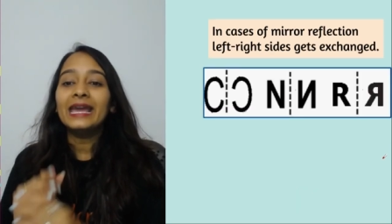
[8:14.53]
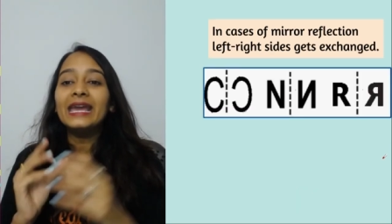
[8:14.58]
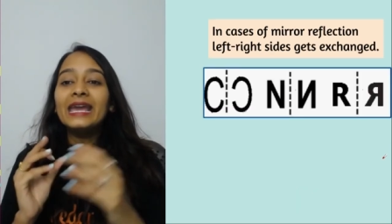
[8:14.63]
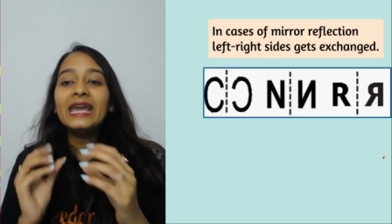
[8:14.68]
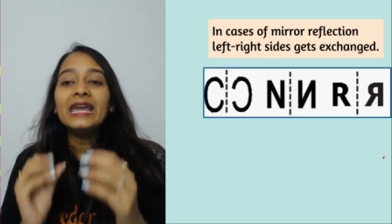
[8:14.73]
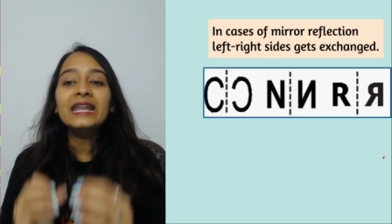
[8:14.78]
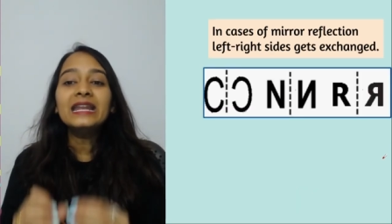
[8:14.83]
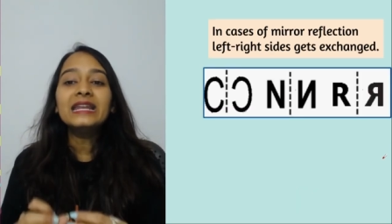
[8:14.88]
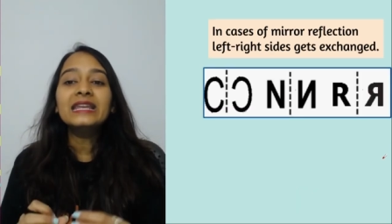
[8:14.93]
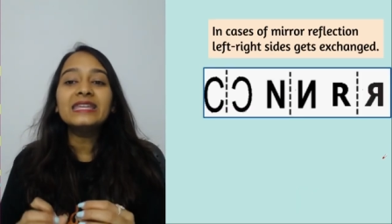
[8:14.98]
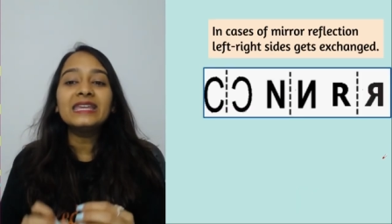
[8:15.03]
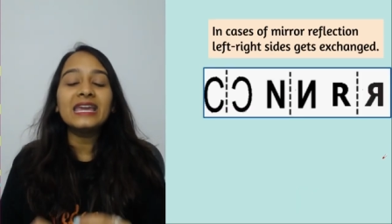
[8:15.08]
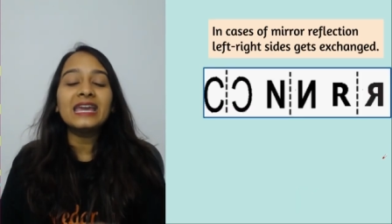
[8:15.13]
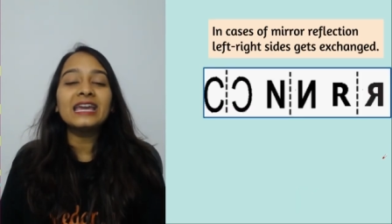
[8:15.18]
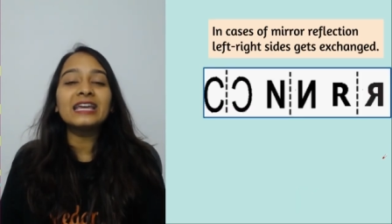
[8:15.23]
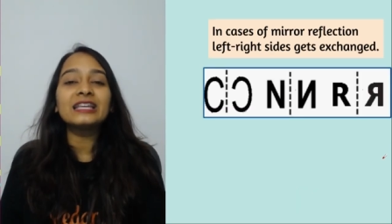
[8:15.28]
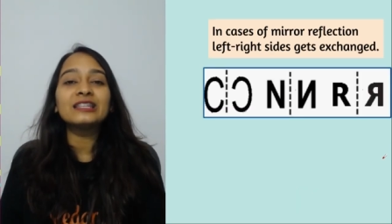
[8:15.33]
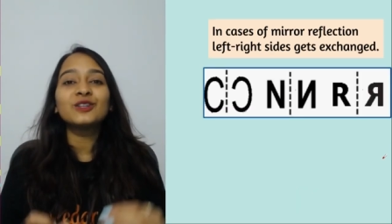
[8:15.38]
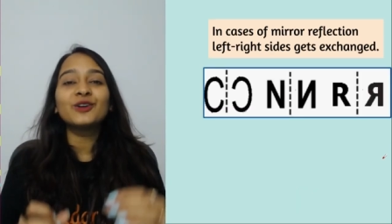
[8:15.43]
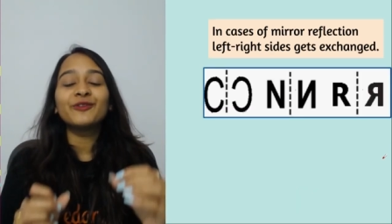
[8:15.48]
In
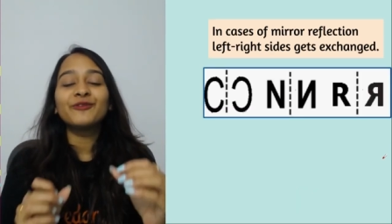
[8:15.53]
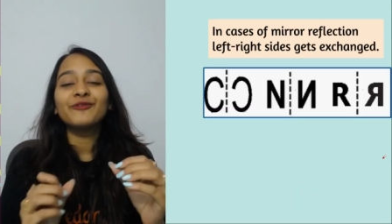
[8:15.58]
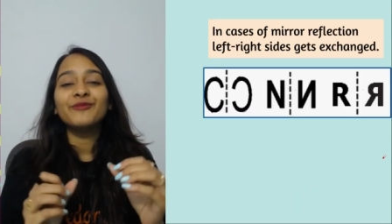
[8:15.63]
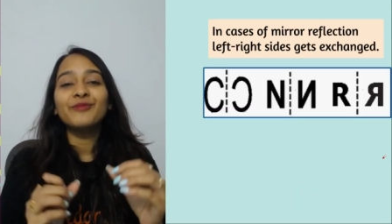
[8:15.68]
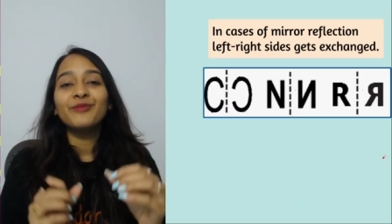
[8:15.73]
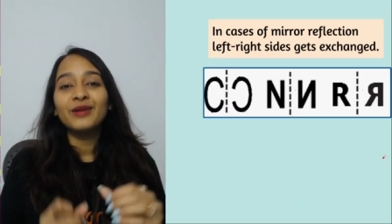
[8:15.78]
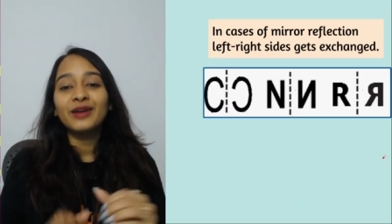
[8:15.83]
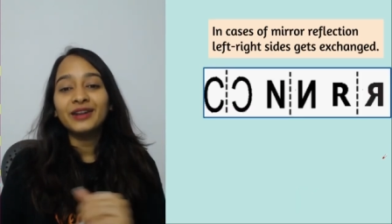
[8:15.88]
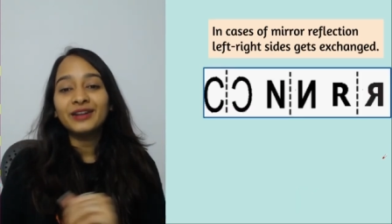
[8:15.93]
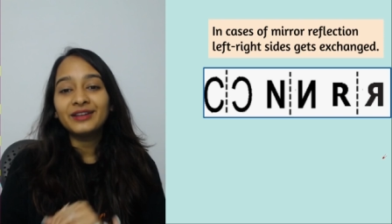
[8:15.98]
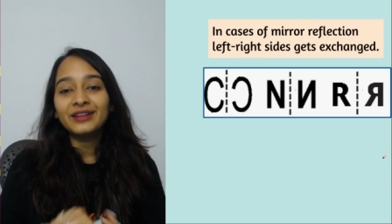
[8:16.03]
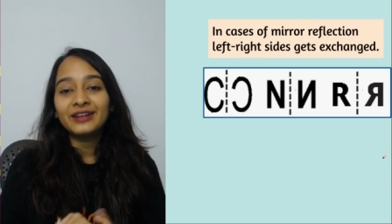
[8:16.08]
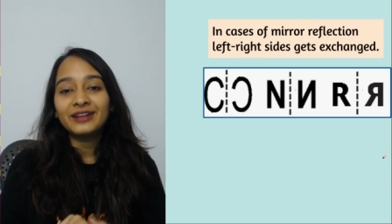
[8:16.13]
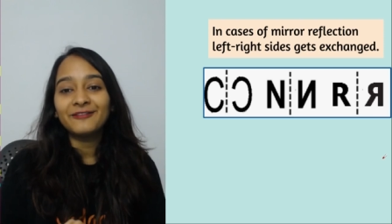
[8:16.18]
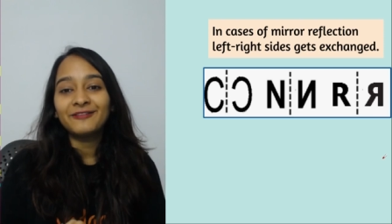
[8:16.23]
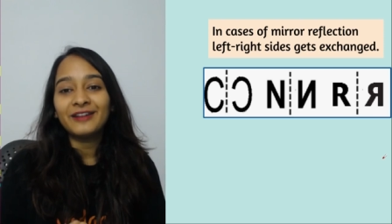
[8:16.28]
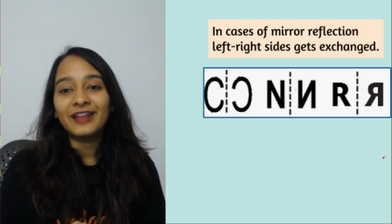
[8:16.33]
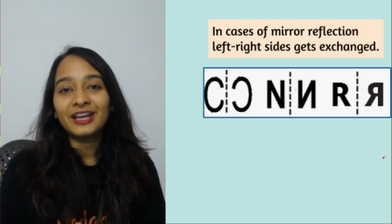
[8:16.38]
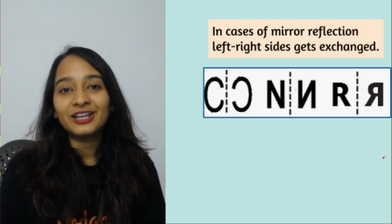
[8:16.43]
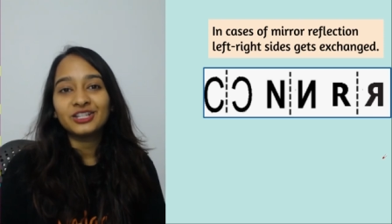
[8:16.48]
case of mirror
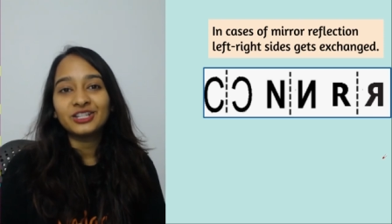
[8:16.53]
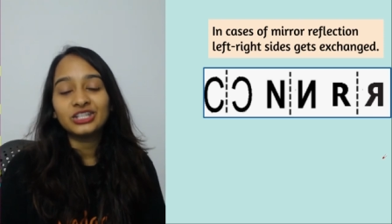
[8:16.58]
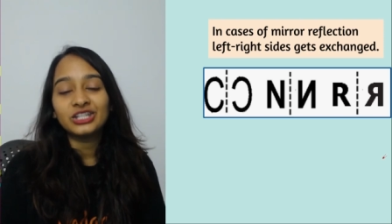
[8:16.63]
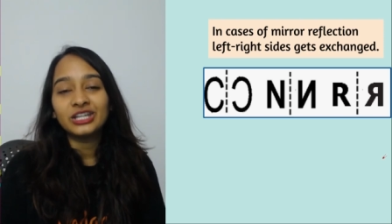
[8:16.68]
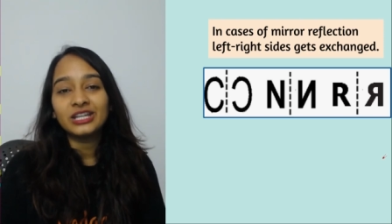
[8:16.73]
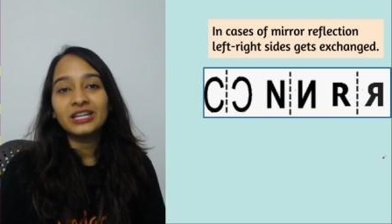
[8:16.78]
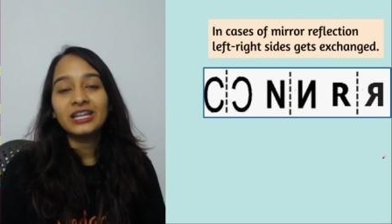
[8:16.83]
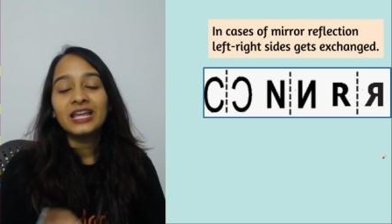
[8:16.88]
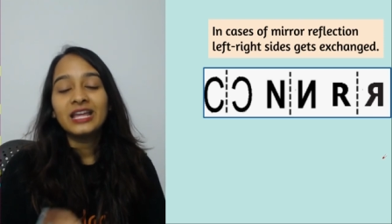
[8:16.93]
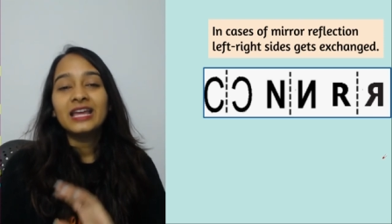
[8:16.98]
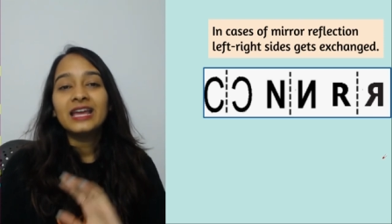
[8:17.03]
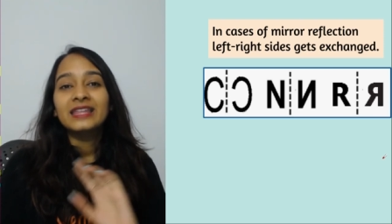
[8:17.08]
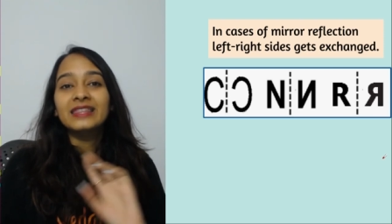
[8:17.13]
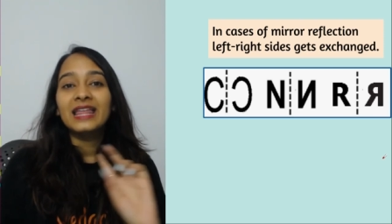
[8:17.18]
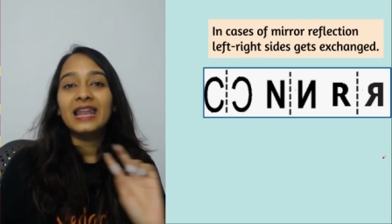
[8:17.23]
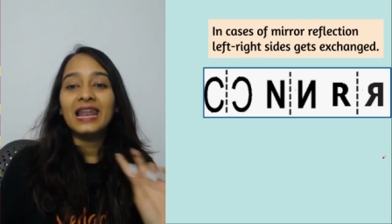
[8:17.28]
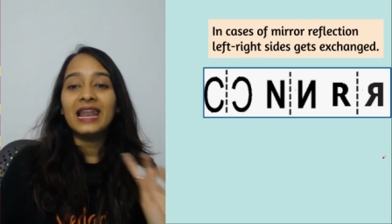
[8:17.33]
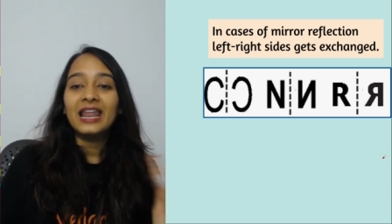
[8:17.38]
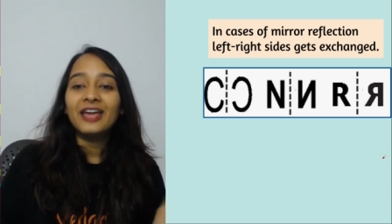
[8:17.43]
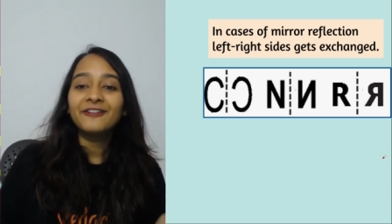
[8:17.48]
reflection, the
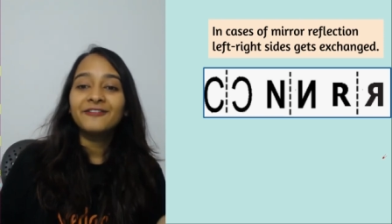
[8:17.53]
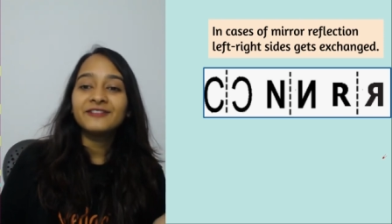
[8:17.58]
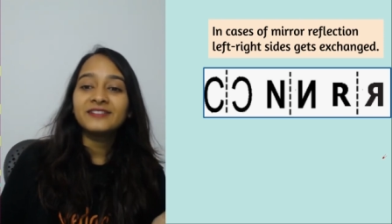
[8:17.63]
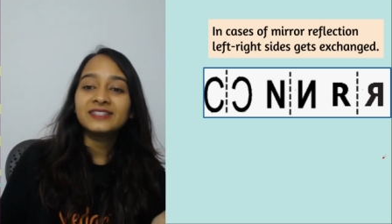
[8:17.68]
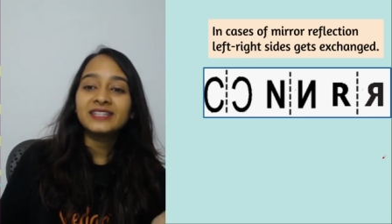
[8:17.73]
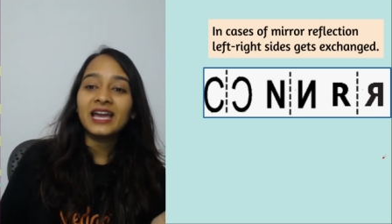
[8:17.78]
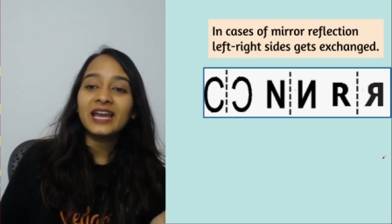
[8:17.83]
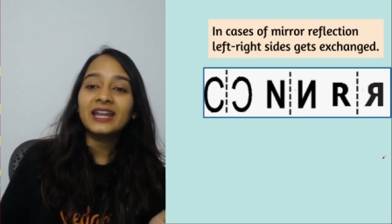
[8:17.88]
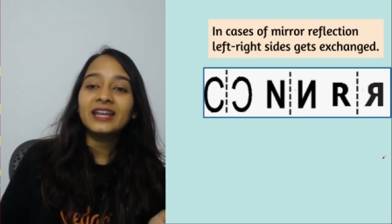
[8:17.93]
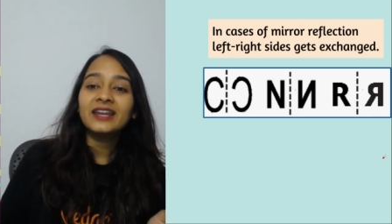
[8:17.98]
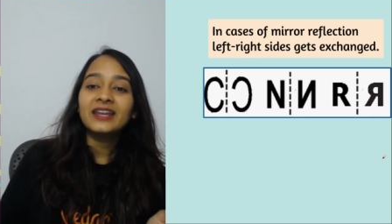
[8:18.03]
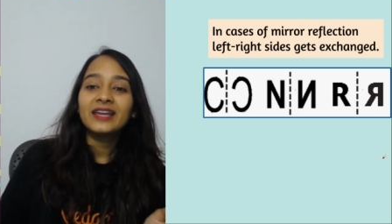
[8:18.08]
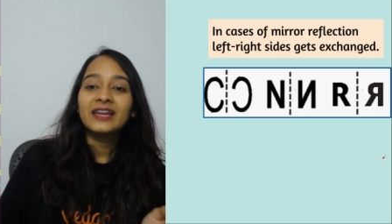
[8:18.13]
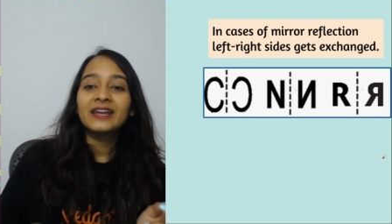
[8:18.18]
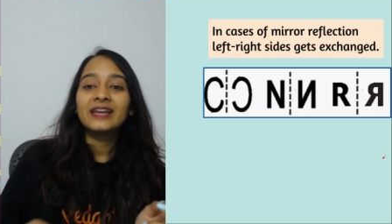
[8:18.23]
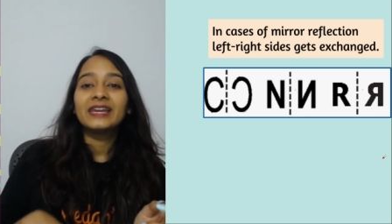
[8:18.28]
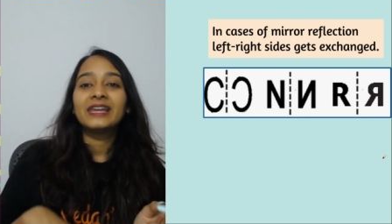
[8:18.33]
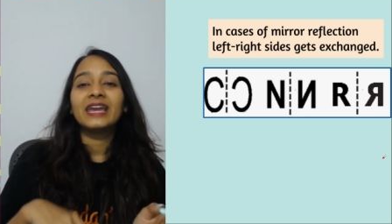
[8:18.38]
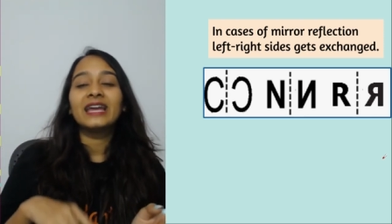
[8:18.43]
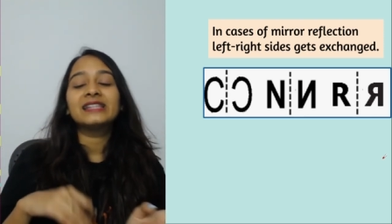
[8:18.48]
left side
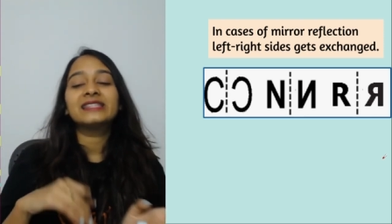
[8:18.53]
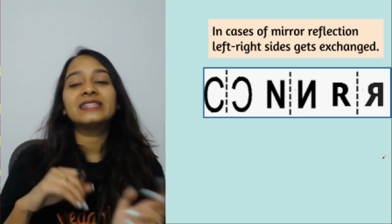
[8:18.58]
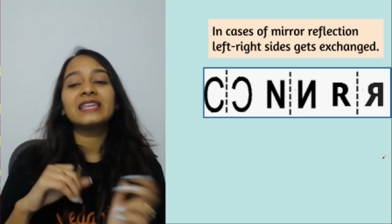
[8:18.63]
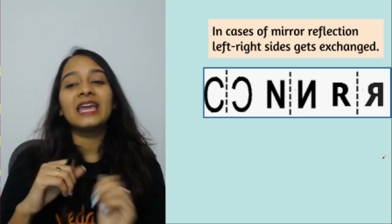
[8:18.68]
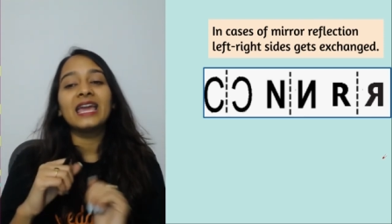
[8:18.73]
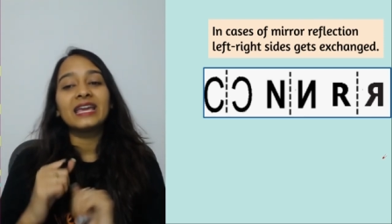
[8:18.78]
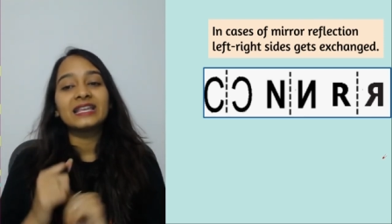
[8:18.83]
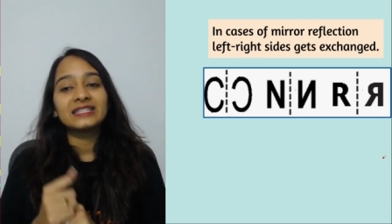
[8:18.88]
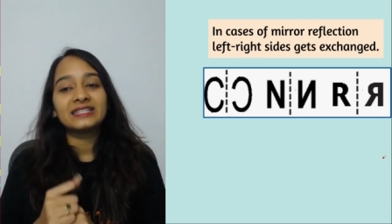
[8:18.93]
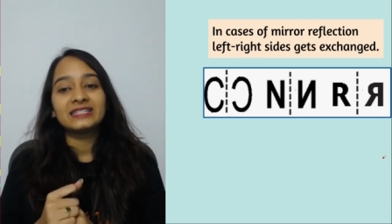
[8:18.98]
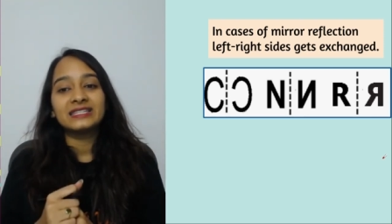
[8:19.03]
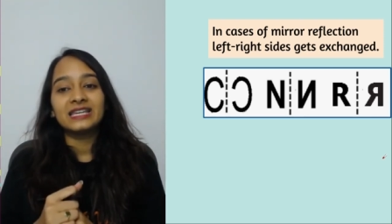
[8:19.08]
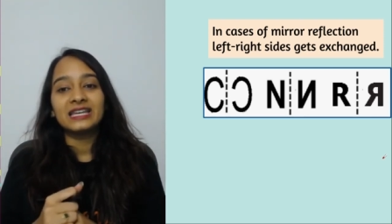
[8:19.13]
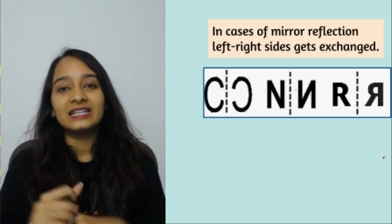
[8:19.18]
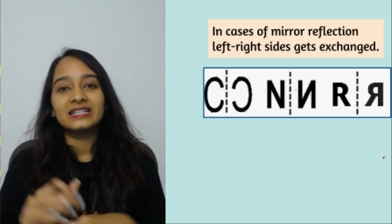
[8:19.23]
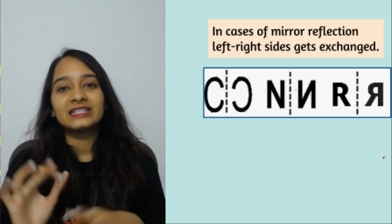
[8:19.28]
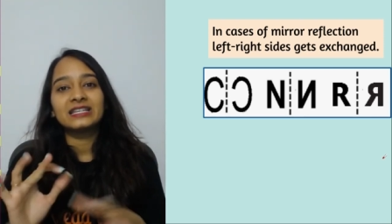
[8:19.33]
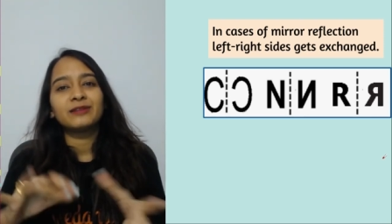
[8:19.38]
gets exchanged.